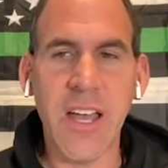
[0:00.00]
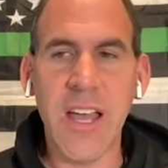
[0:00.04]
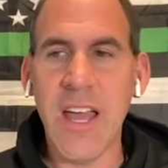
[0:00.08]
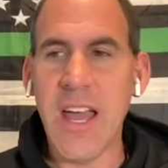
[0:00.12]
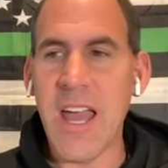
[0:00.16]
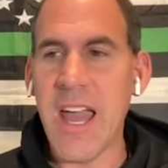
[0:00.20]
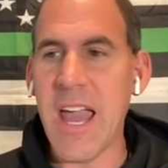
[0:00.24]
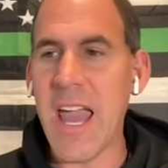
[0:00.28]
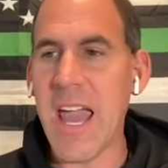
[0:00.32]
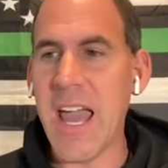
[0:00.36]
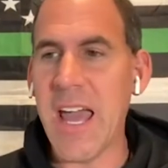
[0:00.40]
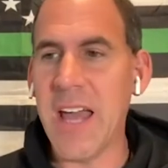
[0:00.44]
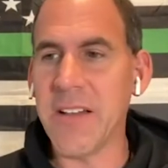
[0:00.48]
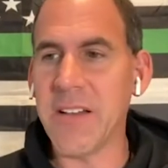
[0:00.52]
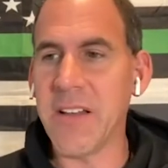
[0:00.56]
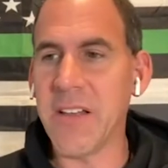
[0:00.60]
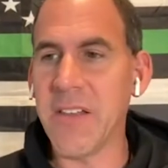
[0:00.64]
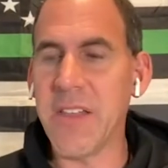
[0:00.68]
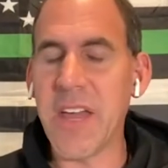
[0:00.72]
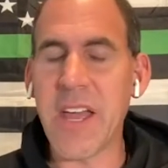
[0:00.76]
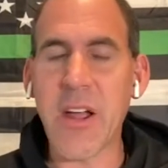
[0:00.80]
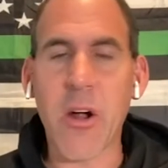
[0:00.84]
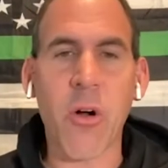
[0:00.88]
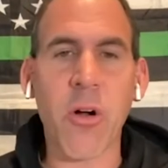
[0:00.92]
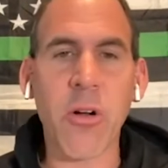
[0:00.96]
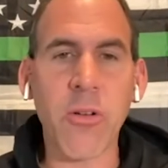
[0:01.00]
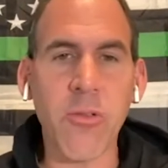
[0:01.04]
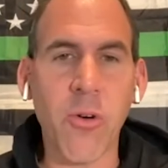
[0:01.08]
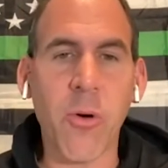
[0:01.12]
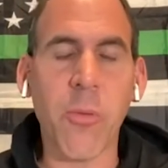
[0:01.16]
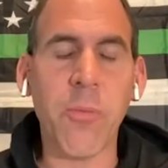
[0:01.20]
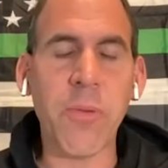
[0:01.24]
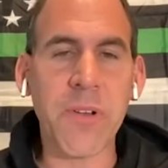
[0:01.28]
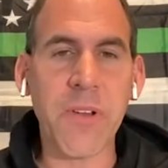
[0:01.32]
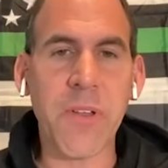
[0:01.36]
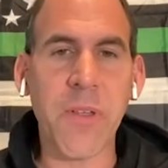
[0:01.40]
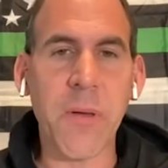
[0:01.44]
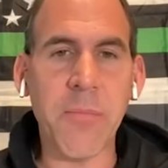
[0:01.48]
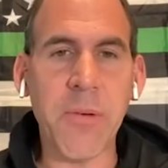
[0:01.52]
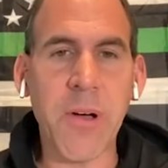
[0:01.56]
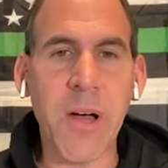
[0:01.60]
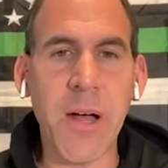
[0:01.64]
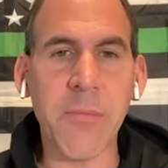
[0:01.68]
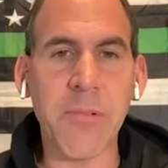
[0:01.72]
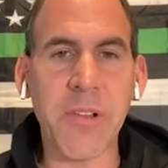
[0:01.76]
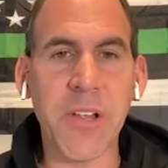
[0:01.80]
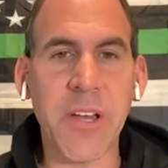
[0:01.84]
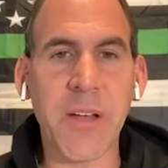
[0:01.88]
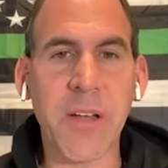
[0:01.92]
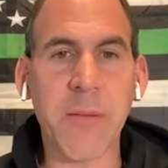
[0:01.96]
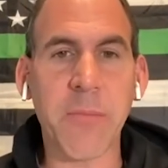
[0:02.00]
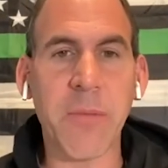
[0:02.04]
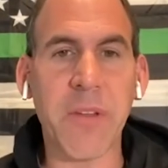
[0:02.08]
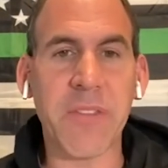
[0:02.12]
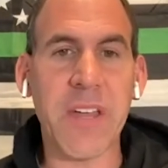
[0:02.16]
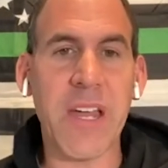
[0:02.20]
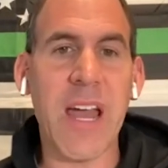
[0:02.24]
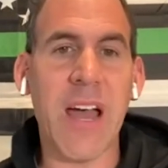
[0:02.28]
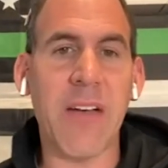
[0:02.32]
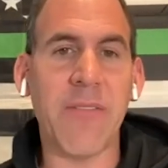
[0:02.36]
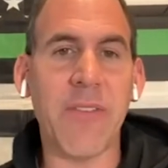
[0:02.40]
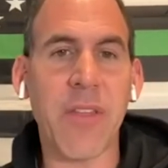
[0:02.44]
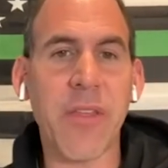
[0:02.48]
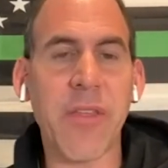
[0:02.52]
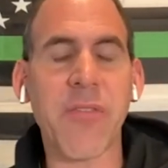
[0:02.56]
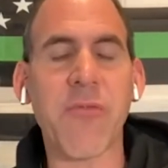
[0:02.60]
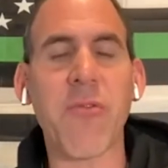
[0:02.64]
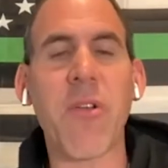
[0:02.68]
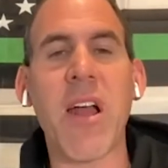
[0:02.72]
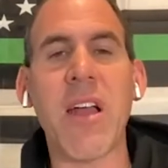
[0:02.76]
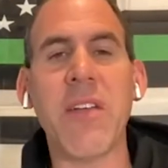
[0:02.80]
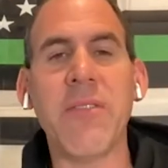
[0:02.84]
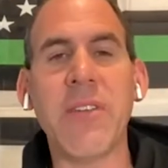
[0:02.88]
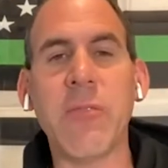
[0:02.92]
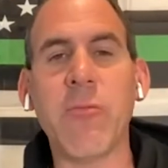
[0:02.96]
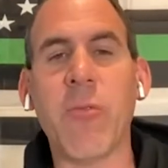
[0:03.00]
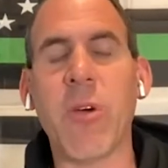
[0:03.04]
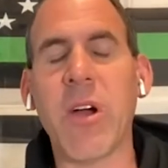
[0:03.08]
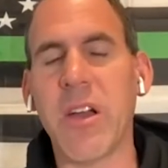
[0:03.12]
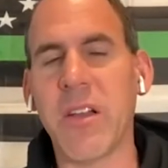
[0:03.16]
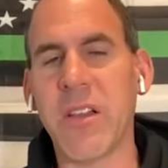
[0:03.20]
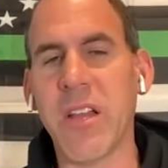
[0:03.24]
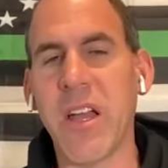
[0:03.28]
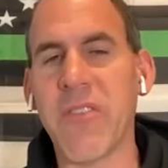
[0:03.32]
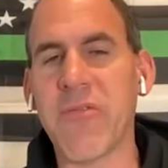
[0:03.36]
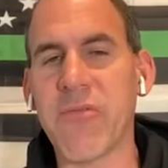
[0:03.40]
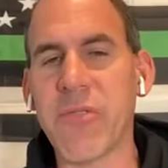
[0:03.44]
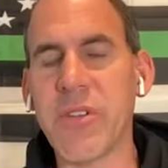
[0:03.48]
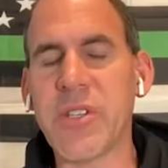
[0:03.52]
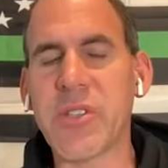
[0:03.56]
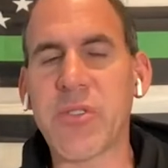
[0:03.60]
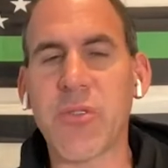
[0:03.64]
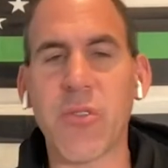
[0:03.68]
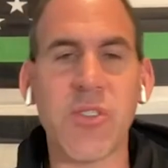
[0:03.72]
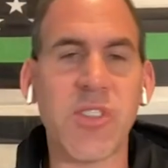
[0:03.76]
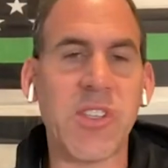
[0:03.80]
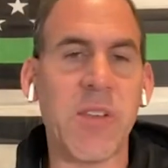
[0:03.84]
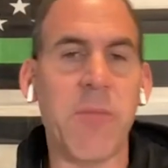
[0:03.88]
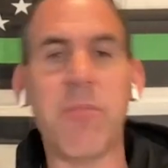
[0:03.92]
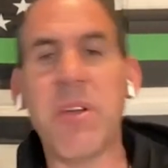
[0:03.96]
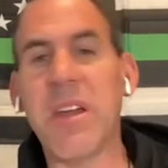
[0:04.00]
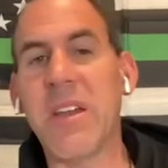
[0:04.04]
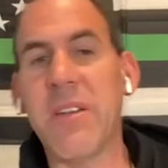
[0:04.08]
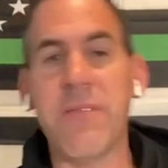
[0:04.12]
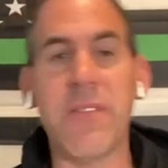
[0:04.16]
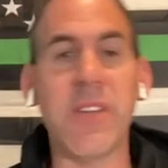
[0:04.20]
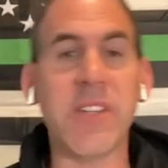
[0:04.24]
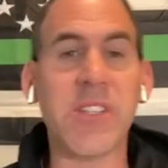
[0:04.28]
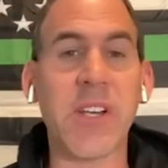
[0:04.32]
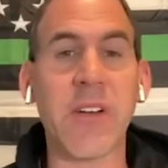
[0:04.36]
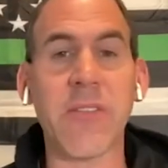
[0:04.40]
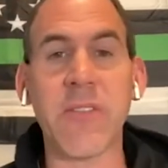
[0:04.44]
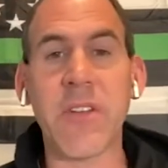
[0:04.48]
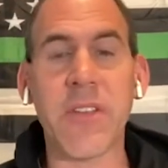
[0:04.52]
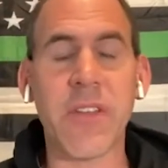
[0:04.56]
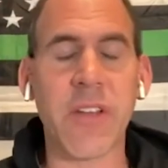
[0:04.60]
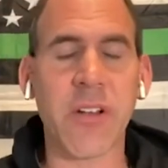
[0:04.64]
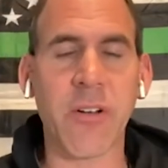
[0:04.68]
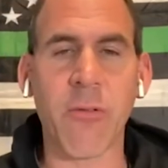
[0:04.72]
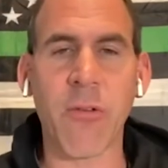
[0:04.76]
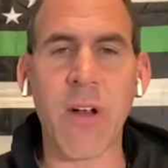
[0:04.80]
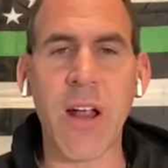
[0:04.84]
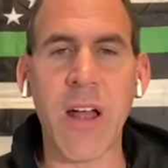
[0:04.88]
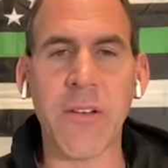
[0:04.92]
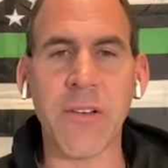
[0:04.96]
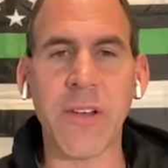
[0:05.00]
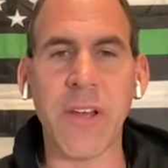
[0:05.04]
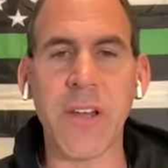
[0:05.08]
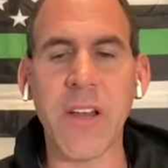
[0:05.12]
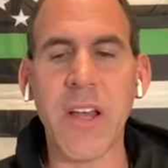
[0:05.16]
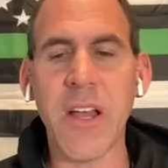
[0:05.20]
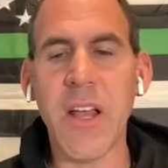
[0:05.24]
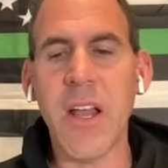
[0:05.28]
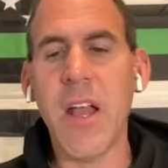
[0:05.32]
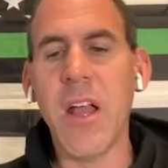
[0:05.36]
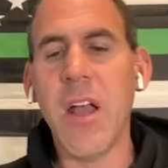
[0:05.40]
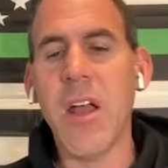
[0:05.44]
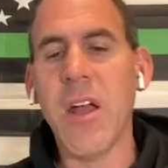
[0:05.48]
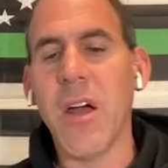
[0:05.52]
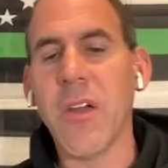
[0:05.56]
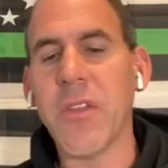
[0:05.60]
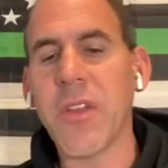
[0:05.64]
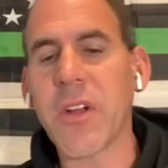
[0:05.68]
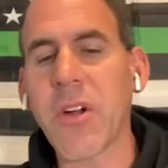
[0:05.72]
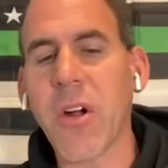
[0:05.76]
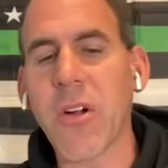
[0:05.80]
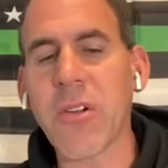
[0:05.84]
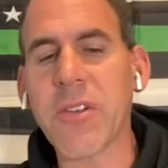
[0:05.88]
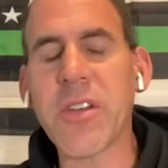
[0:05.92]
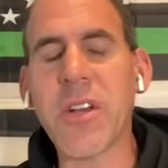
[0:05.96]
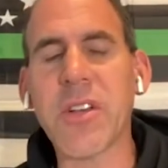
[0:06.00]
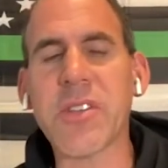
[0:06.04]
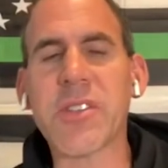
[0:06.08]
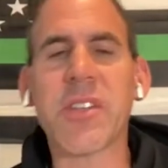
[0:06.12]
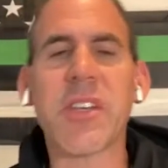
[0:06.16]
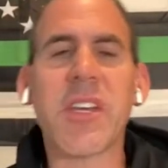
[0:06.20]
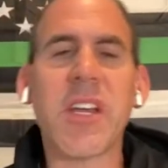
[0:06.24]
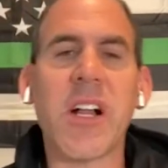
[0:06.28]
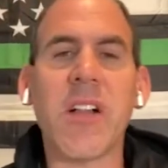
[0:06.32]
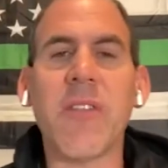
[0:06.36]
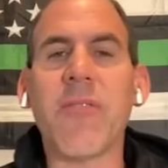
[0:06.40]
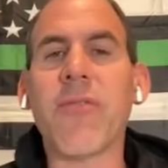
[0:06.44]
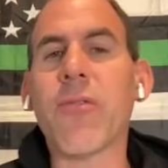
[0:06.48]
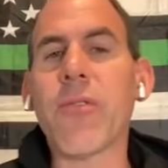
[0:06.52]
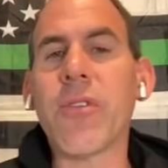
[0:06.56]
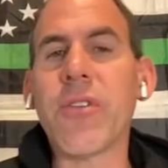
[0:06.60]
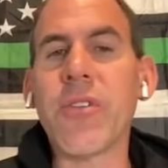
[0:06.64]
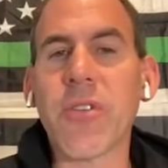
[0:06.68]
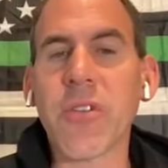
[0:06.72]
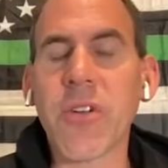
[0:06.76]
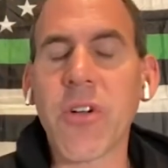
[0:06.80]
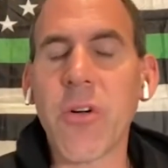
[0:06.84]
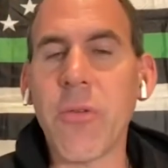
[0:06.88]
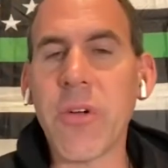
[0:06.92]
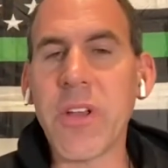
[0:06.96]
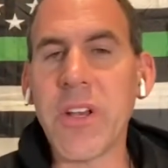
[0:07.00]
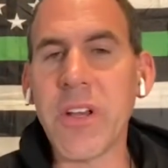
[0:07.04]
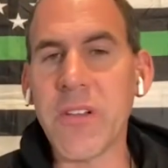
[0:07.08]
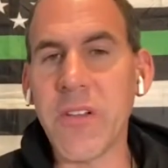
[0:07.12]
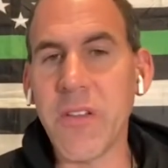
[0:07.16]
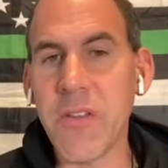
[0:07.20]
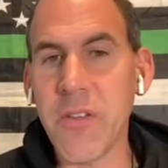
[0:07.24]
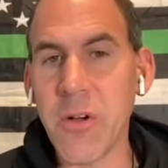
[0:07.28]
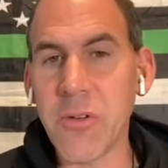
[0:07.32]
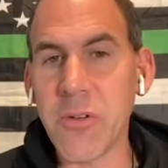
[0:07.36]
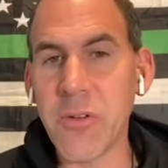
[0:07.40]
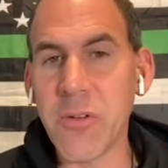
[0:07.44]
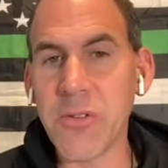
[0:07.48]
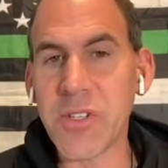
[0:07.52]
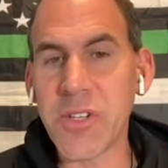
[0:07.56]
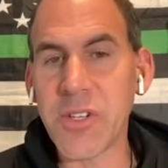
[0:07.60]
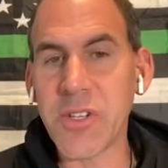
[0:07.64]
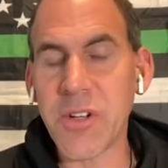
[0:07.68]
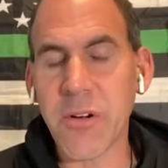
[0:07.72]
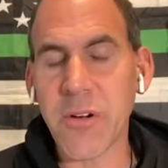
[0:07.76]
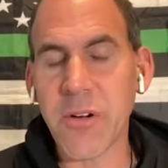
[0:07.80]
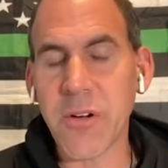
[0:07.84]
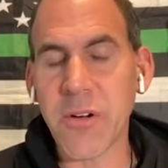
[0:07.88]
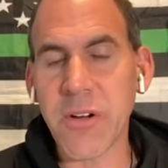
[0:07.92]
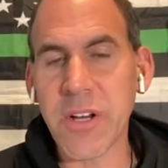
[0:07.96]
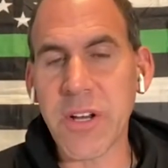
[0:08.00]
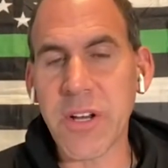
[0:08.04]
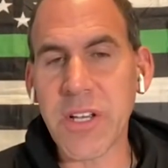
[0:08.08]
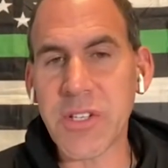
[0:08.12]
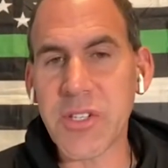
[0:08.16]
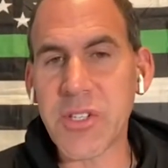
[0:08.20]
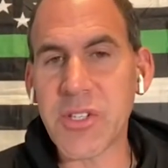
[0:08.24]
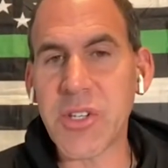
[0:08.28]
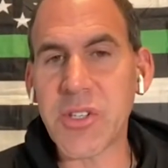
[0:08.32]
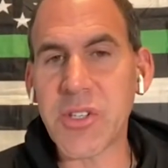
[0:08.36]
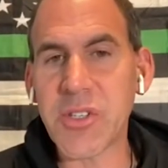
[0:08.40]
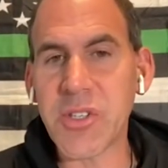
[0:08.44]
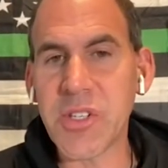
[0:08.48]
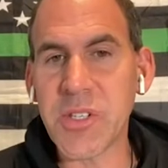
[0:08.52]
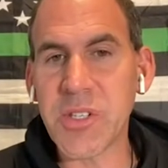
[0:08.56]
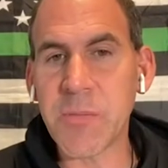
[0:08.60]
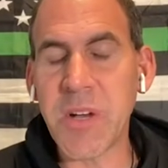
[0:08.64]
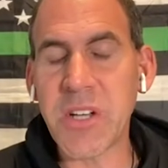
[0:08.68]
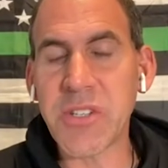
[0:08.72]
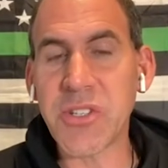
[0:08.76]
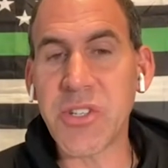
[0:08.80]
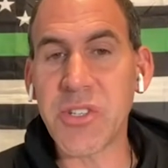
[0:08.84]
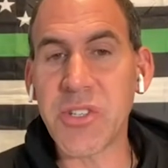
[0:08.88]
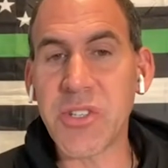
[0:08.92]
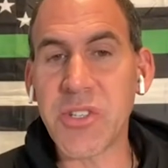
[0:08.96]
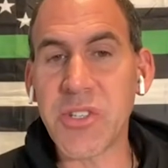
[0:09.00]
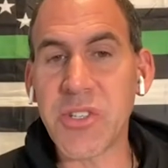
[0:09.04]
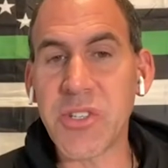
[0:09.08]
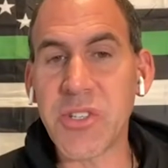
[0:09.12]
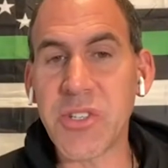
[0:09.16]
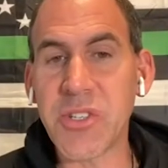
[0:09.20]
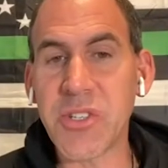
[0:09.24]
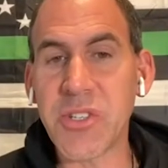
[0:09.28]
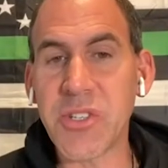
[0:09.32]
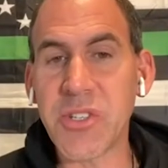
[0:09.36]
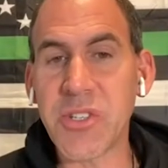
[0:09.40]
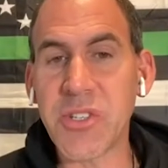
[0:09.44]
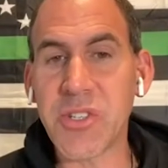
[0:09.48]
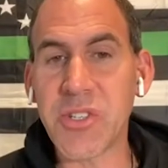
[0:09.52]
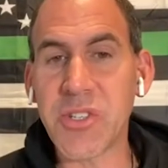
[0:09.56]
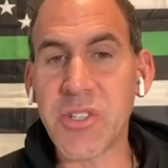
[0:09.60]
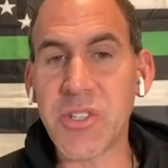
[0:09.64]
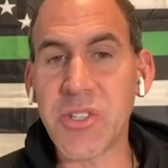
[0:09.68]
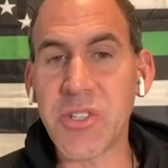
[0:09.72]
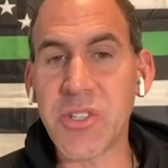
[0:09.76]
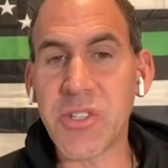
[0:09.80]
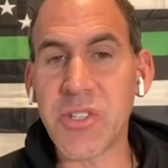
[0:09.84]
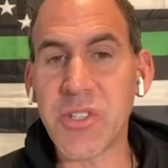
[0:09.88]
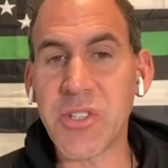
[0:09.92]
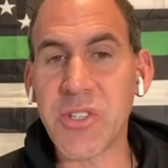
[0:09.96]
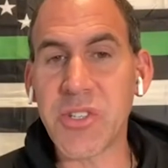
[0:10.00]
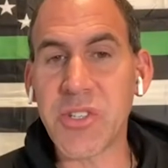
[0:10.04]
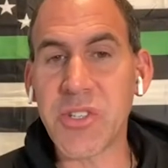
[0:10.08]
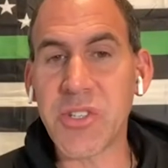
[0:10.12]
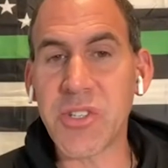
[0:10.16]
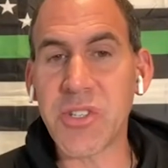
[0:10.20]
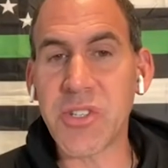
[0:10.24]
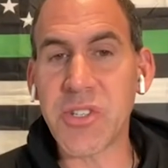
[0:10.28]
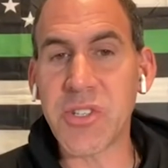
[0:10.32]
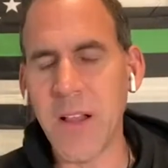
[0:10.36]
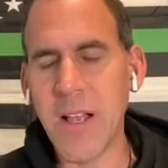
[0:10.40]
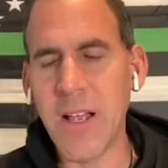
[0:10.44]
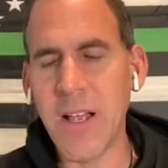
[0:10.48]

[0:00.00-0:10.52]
And they aren't open to the public, but they have a thriving wildlife resource that benefits everything around it. The cartels in California are going into those areas just as much as they are public lands as well.